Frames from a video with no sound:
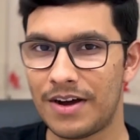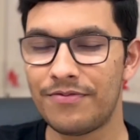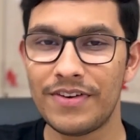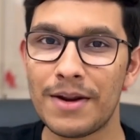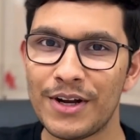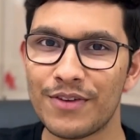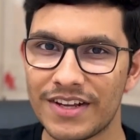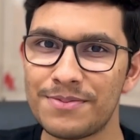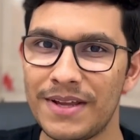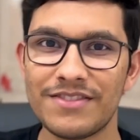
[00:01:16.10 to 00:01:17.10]
a fair bit of
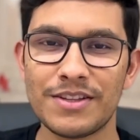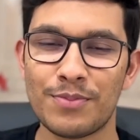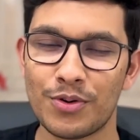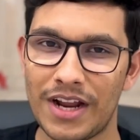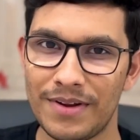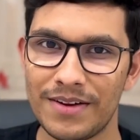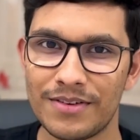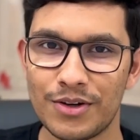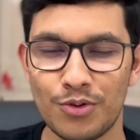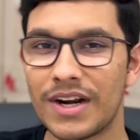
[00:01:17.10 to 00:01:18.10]
experience with programming,
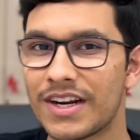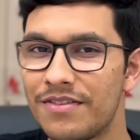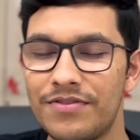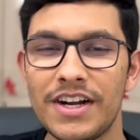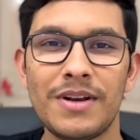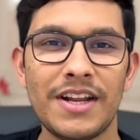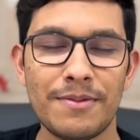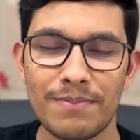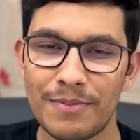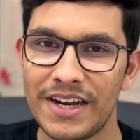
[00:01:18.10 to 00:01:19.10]
who are comfortable in
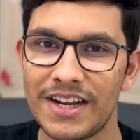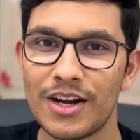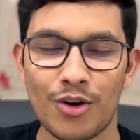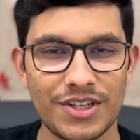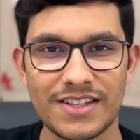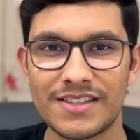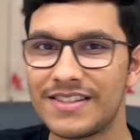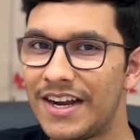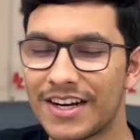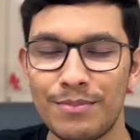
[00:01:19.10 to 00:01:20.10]
implementing logics
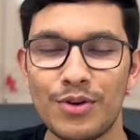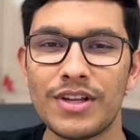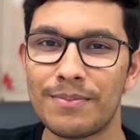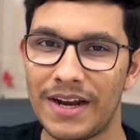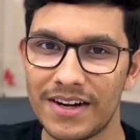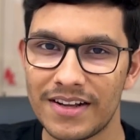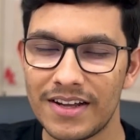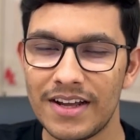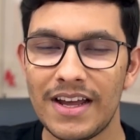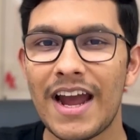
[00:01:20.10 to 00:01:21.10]
that come to their mind,
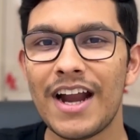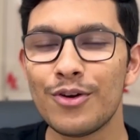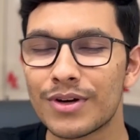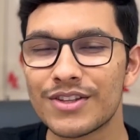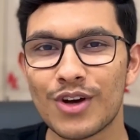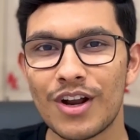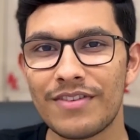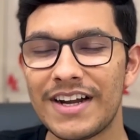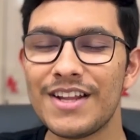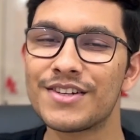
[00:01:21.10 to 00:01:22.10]
and who can
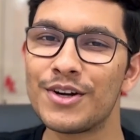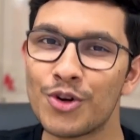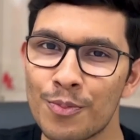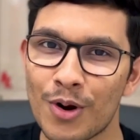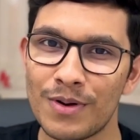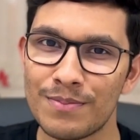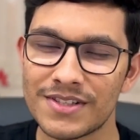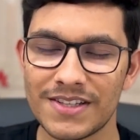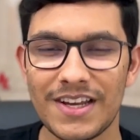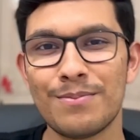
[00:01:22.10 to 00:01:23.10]
solve at least two
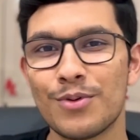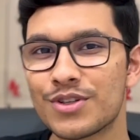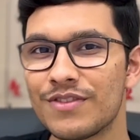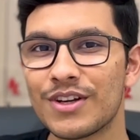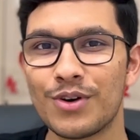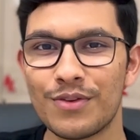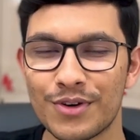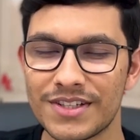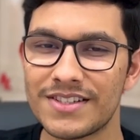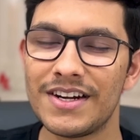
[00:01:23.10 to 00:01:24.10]
problems in most of the
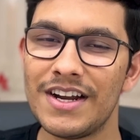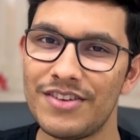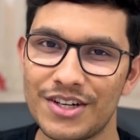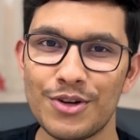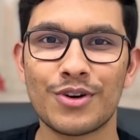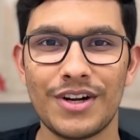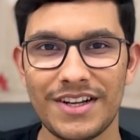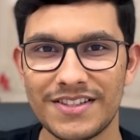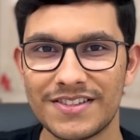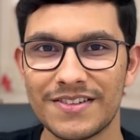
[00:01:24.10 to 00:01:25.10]
Codeforces Division 2
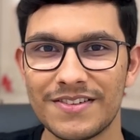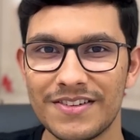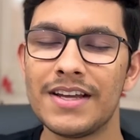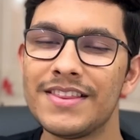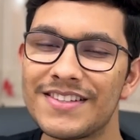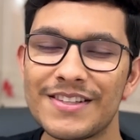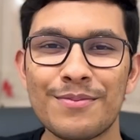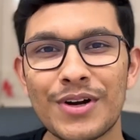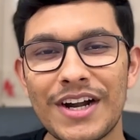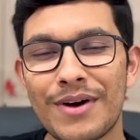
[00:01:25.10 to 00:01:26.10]
contests. This is a
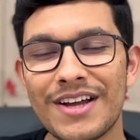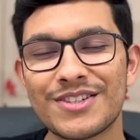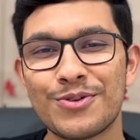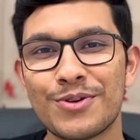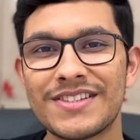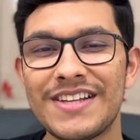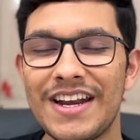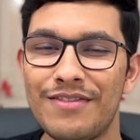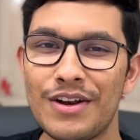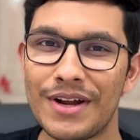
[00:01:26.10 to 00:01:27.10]
more advanced course than
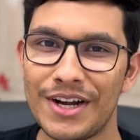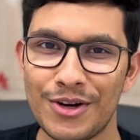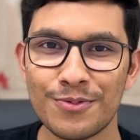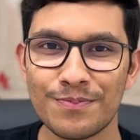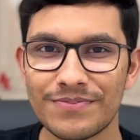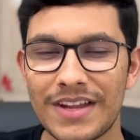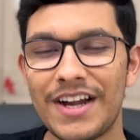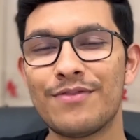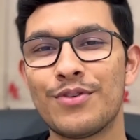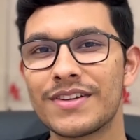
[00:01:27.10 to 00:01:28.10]
level 1 and 2, and
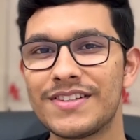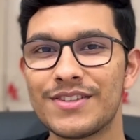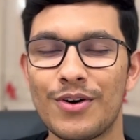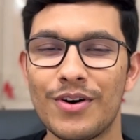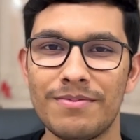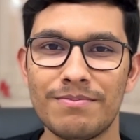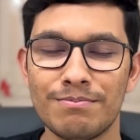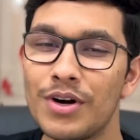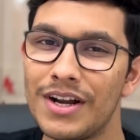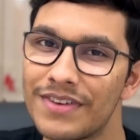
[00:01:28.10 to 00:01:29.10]
it focuses on
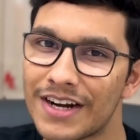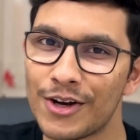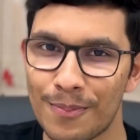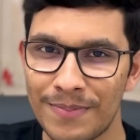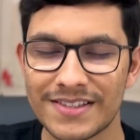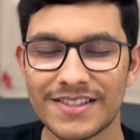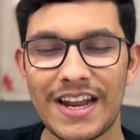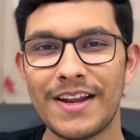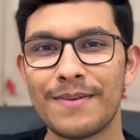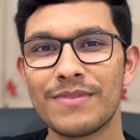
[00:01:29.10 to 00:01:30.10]
more difficult topics
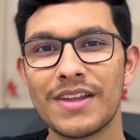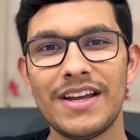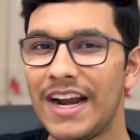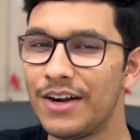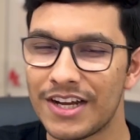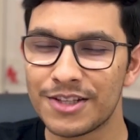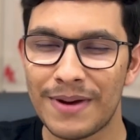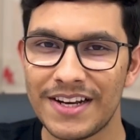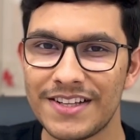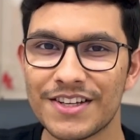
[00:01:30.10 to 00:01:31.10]
like advanced
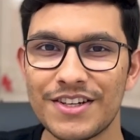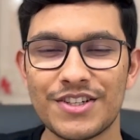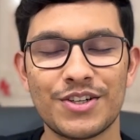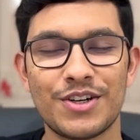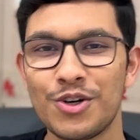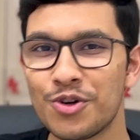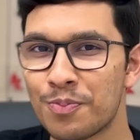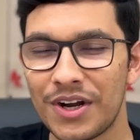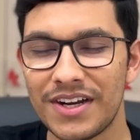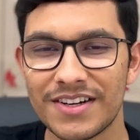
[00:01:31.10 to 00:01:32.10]
binary search, two
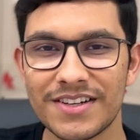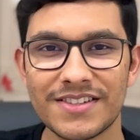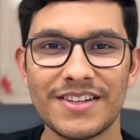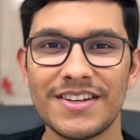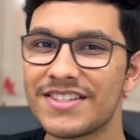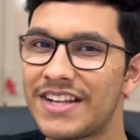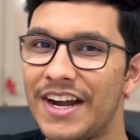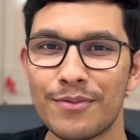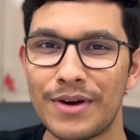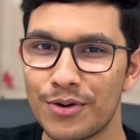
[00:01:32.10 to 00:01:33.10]
pointers,
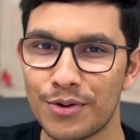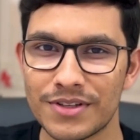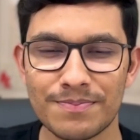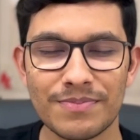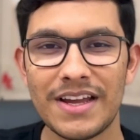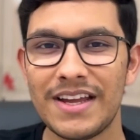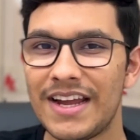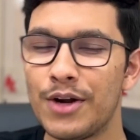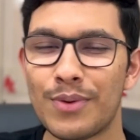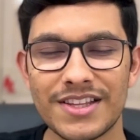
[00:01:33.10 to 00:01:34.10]
sliding windows,
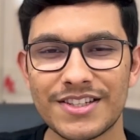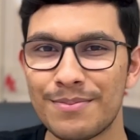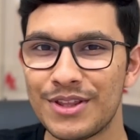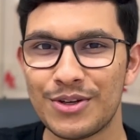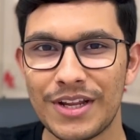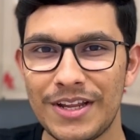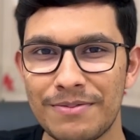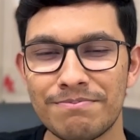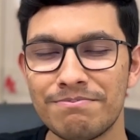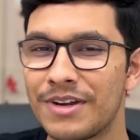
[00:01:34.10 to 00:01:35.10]
advanced number theory,
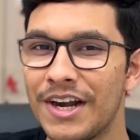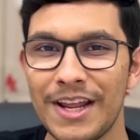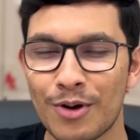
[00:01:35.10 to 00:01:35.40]
greedy